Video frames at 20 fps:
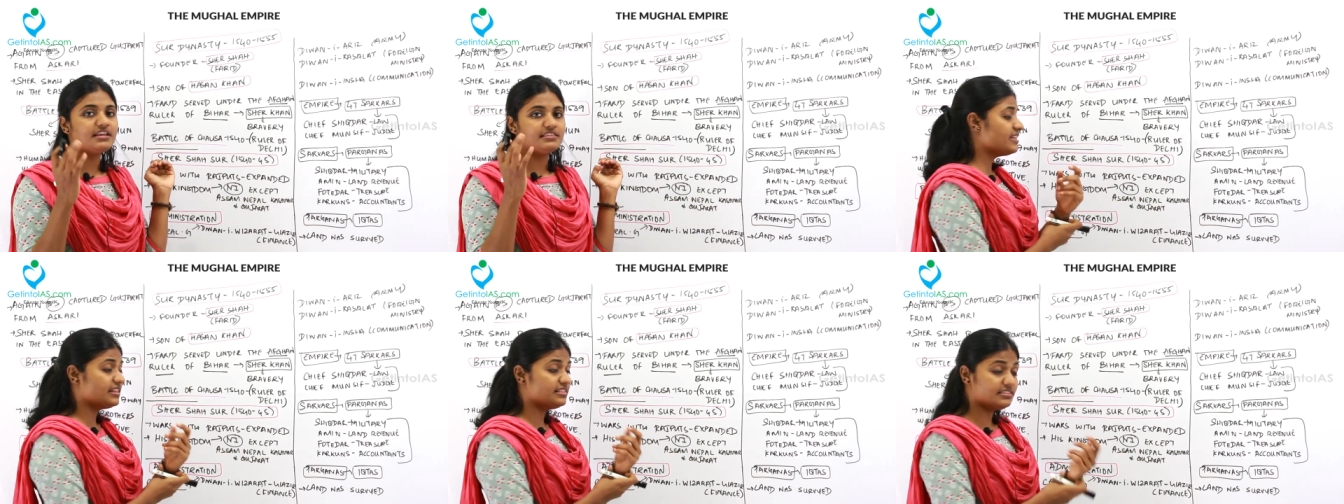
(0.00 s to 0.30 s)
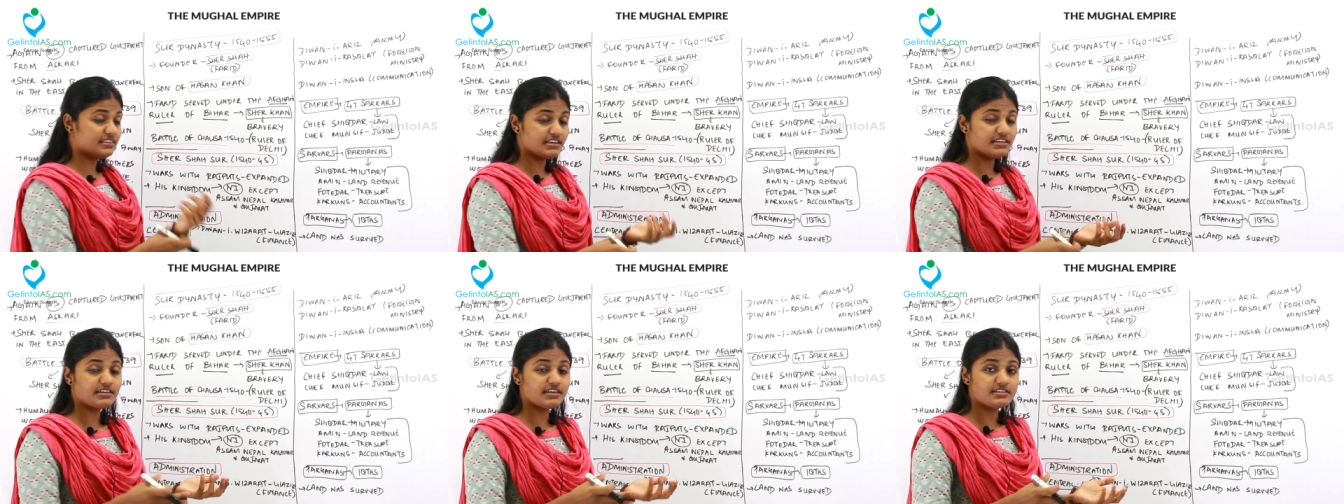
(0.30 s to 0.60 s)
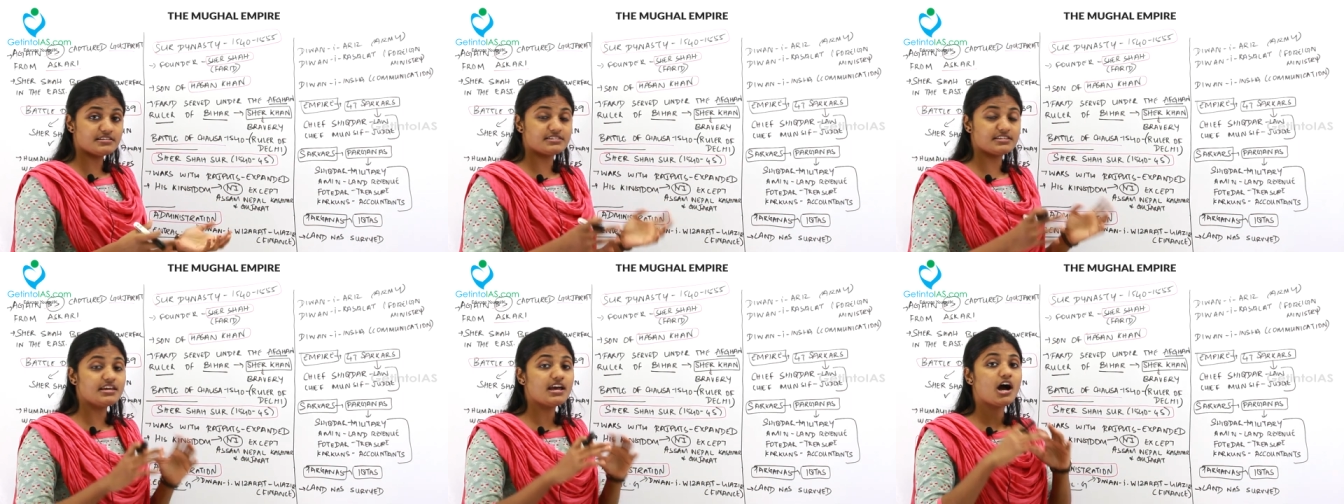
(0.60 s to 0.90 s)
Then think
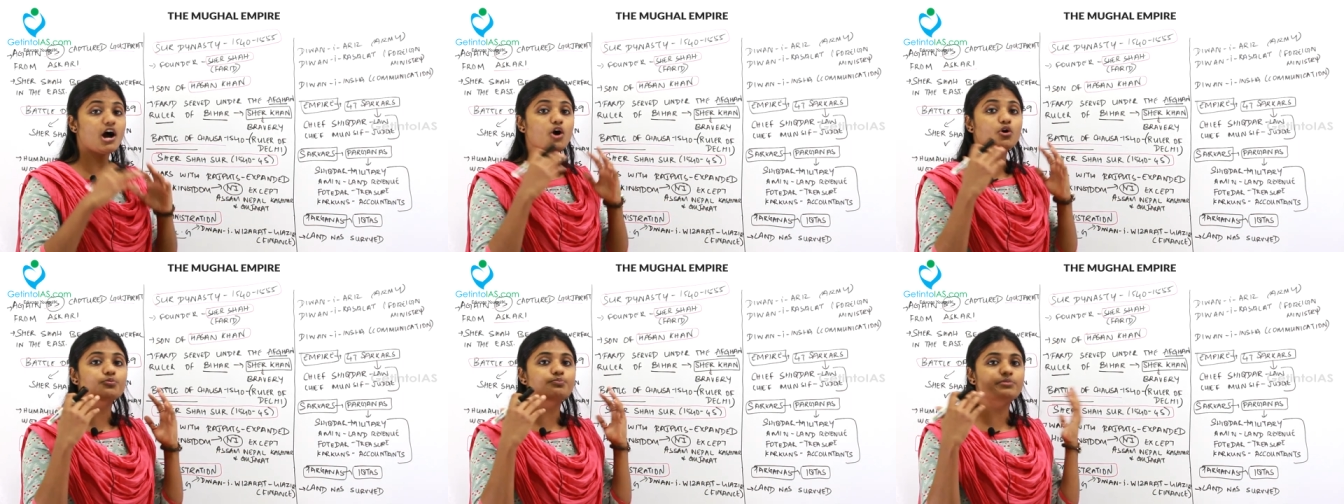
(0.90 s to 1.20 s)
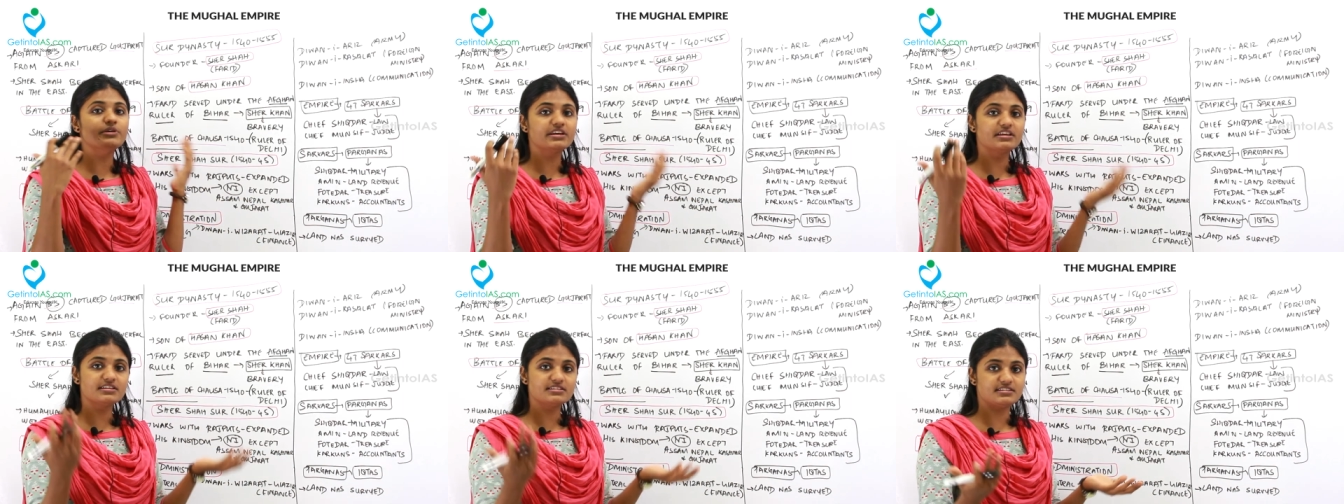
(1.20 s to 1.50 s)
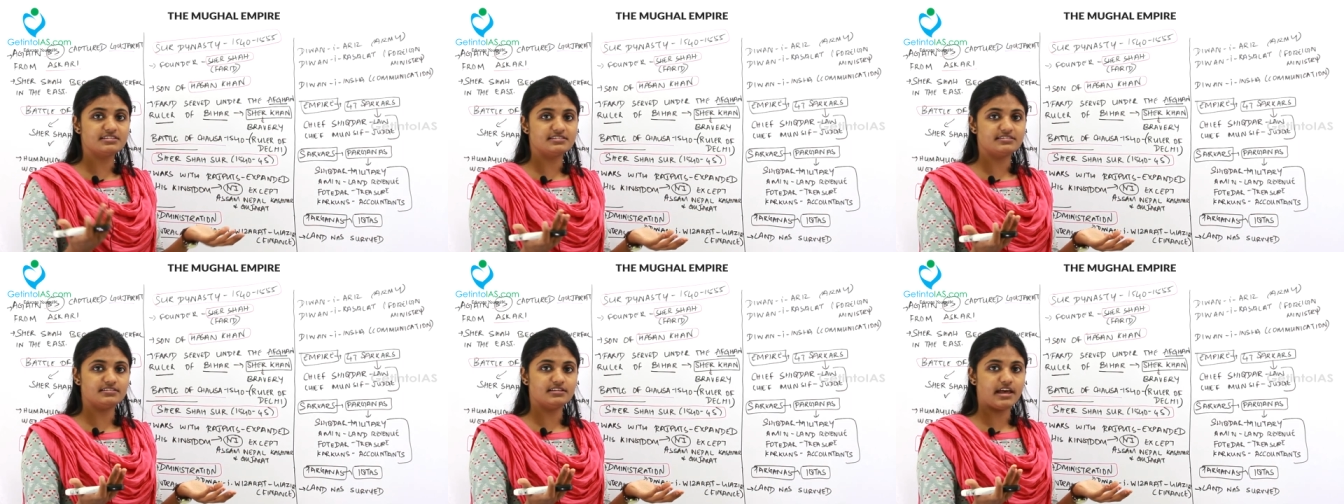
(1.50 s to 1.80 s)
and see how big
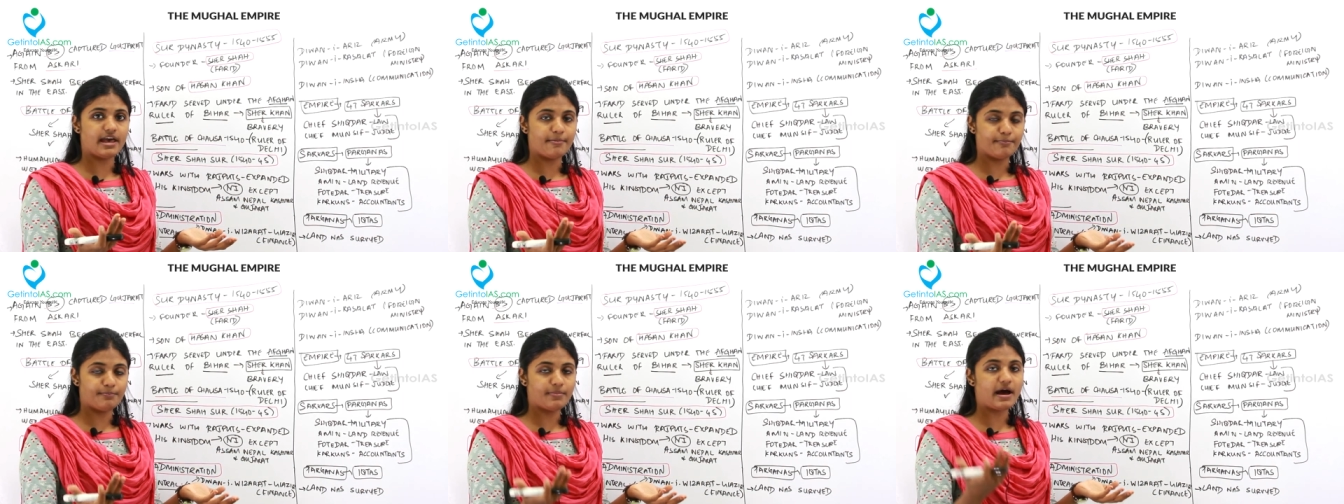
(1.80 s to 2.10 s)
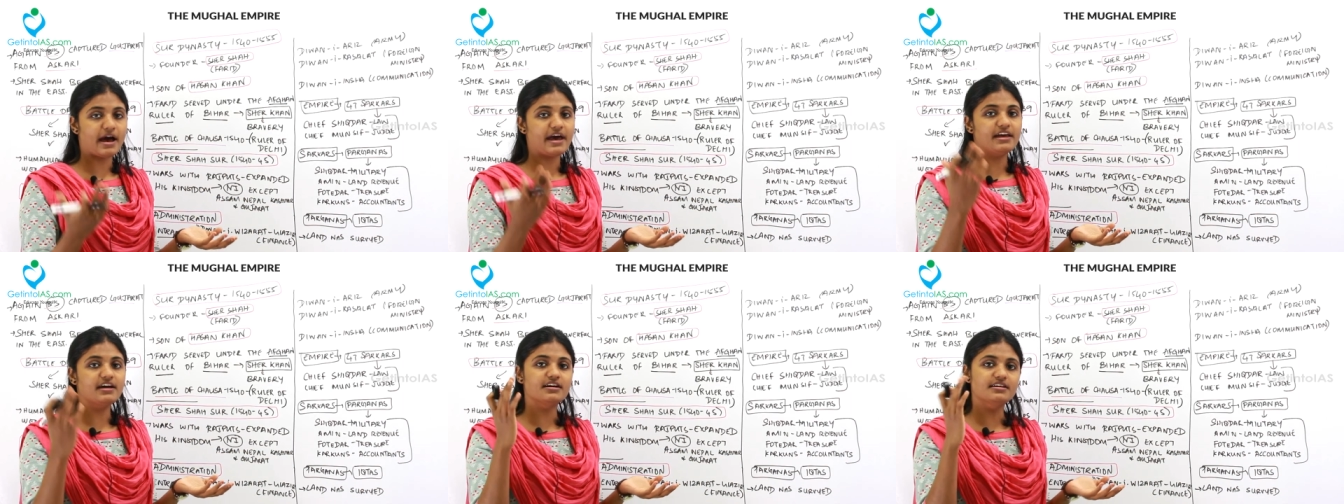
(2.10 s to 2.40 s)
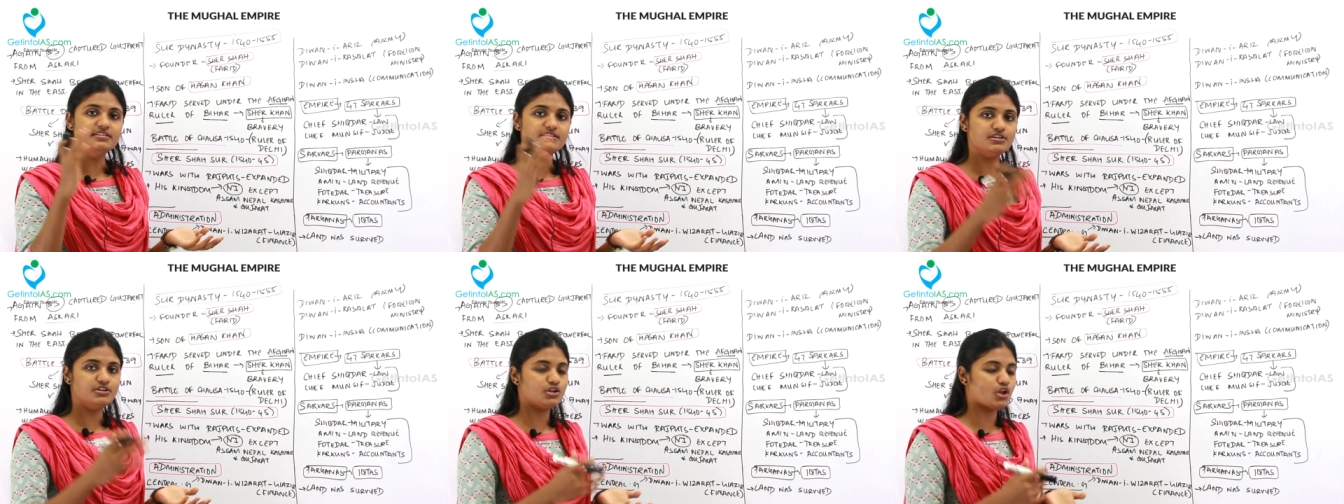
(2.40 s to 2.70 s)
is his
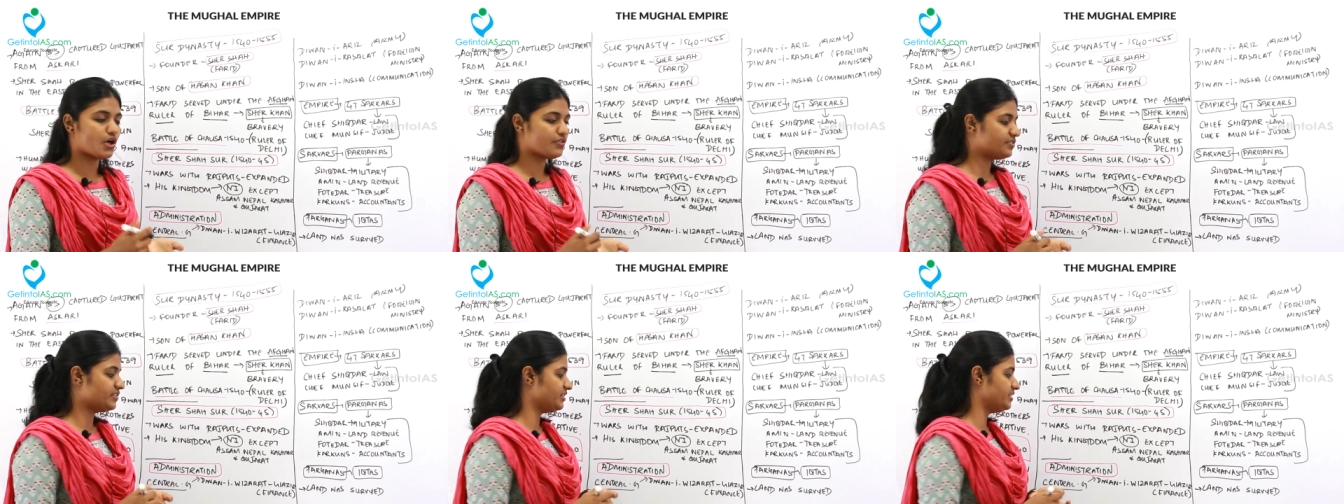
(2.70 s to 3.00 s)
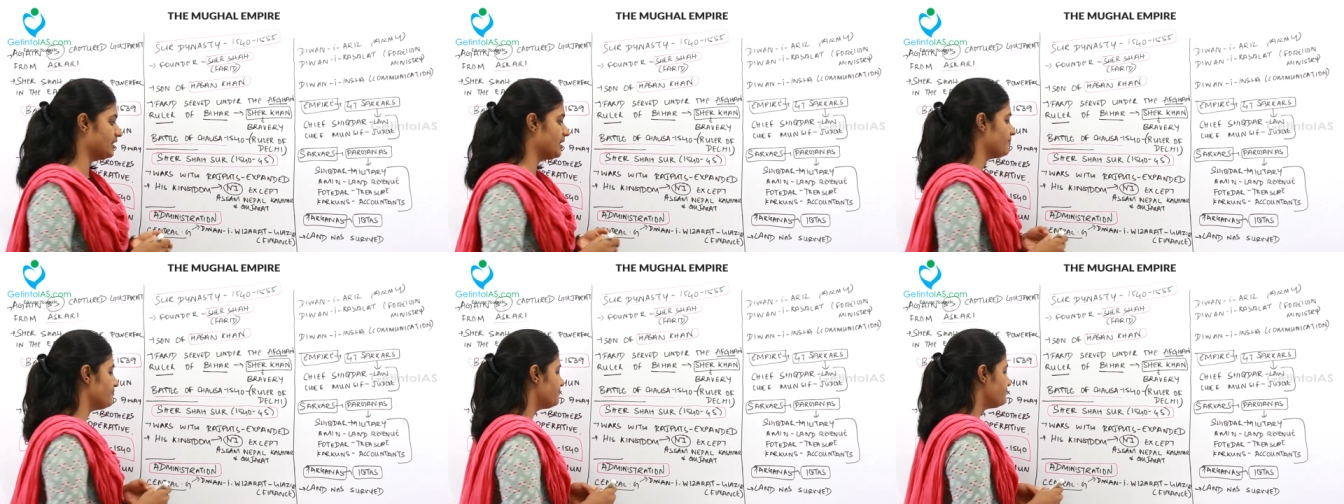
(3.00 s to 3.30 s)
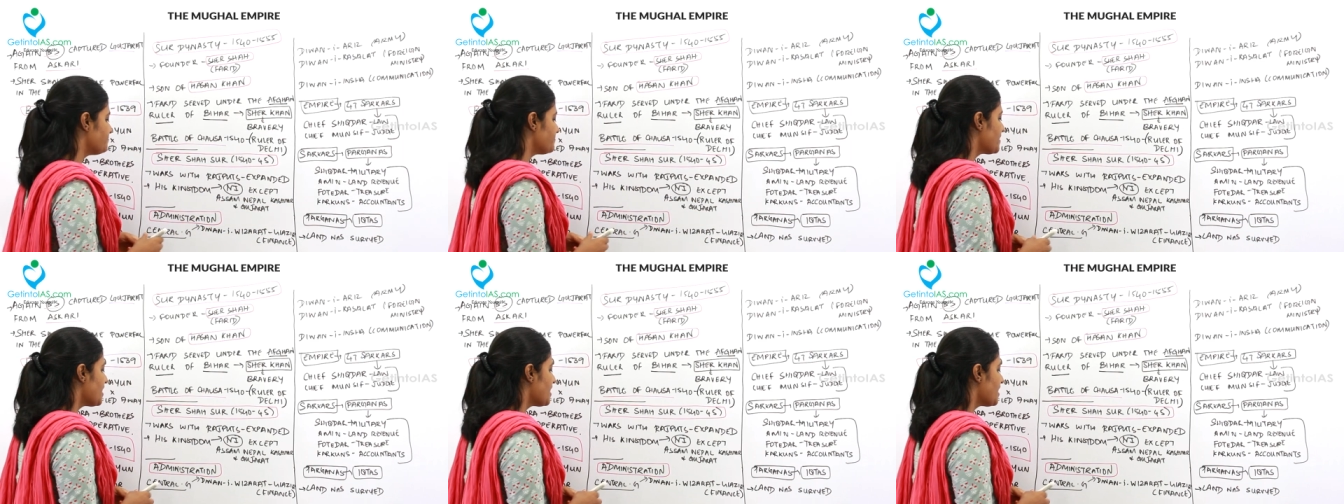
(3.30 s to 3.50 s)
empire in North India.